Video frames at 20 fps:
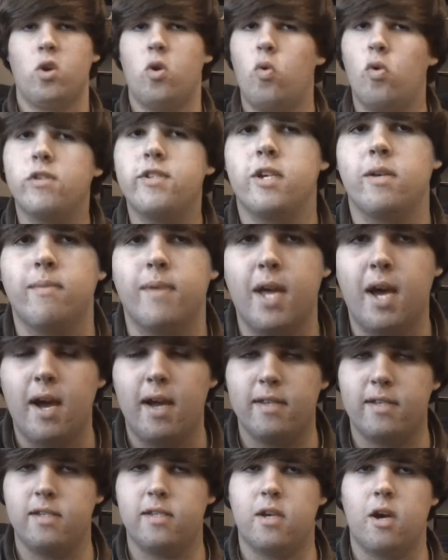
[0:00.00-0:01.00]
What's up
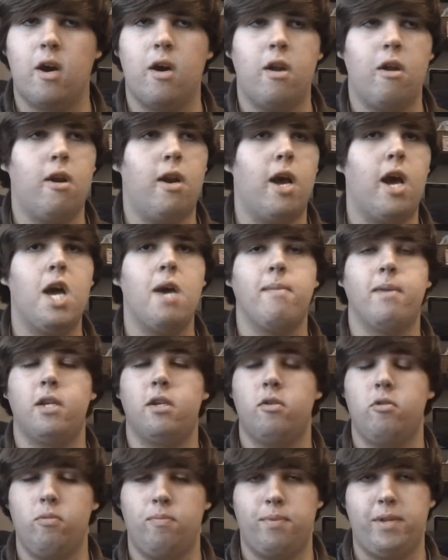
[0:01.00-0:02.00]
guys, it's Connor and I am in a
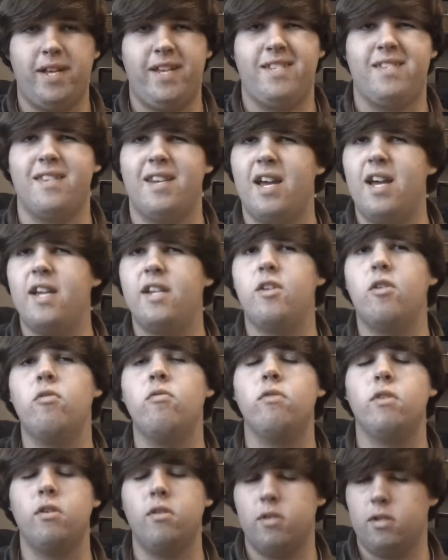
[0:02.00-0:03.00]
new place that I
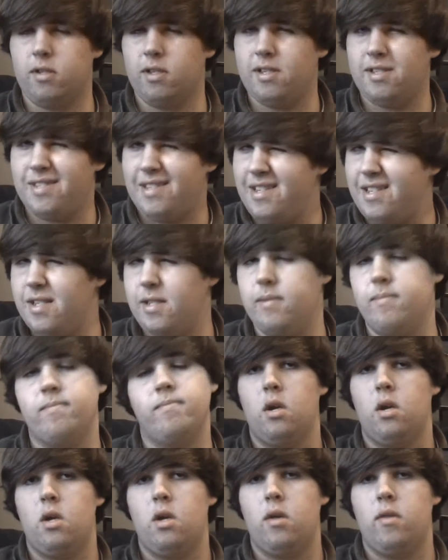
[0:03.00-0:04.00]
don't usually sit in.
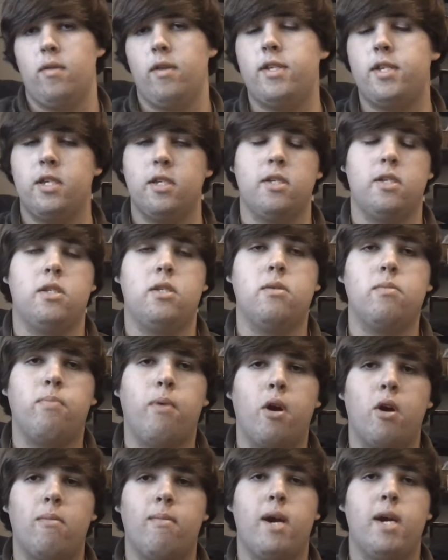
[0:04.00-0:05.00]
This is
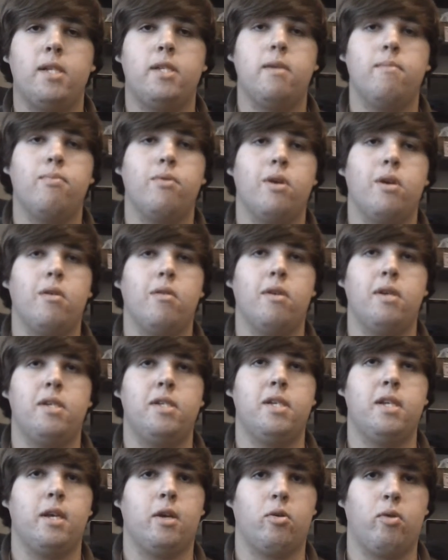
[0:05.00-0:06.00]
part of my temporary
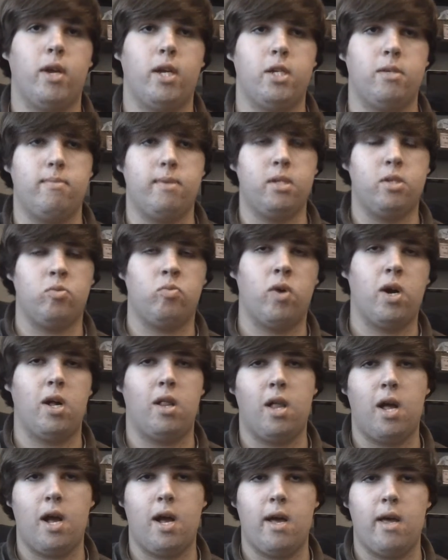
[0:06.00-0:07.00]
sitting arrangement
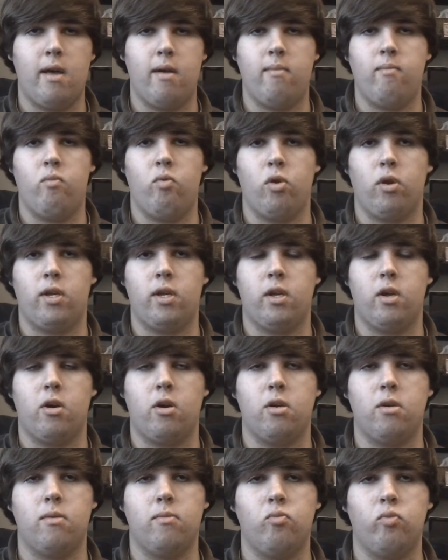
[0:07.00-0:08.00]
while I am working
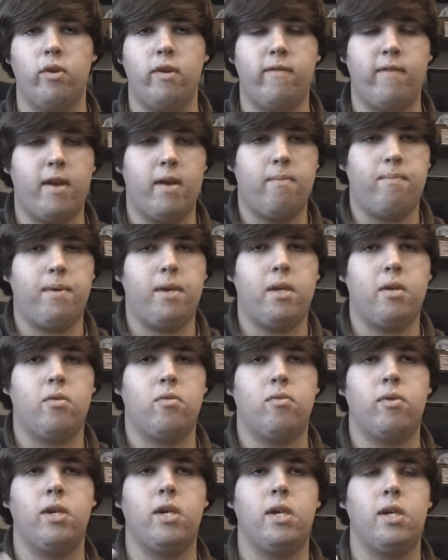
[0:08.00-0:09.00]
on revamping,
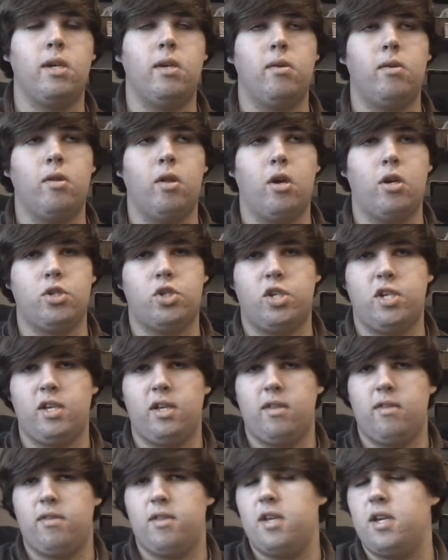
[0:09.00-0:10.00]

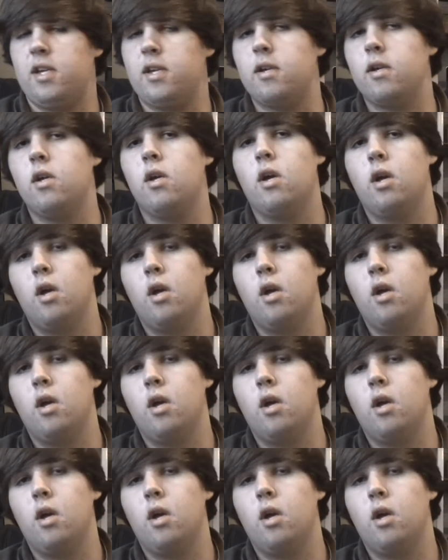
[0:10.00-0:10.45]
relaunching thing